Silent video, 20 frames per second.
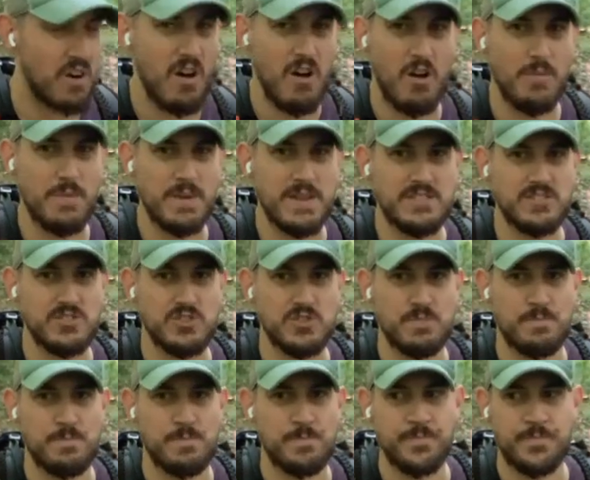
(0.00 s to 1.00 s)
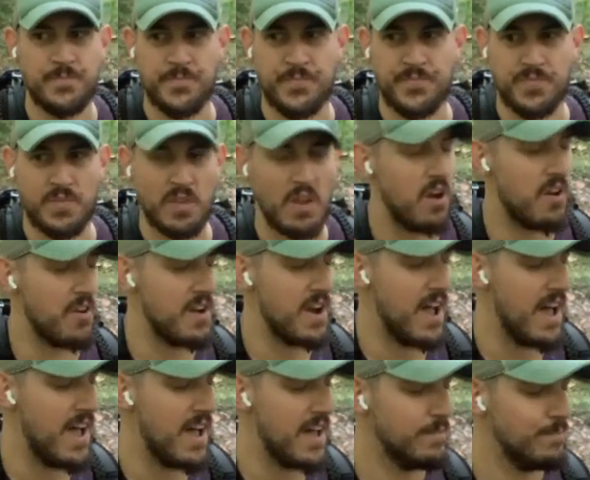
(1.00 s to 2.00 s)
almonds are
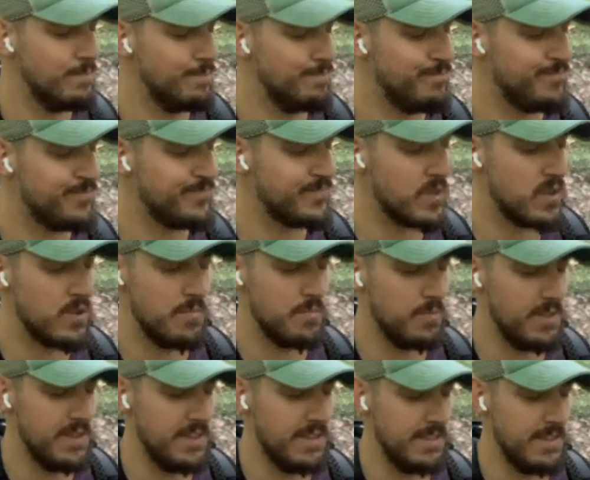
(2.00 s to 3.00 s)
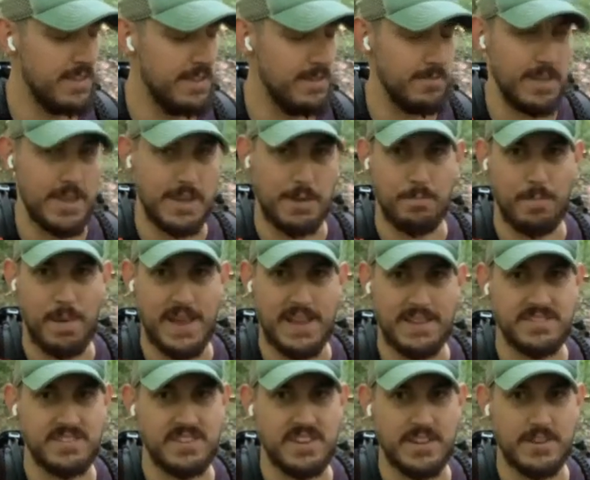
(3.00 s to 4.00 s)
not completely like
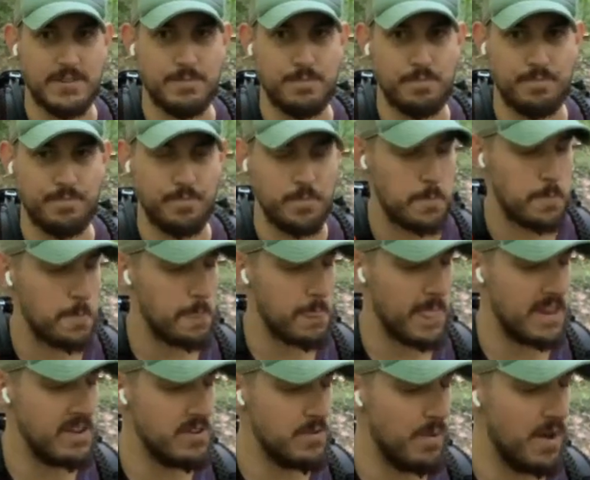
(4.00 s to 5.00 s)
pasted into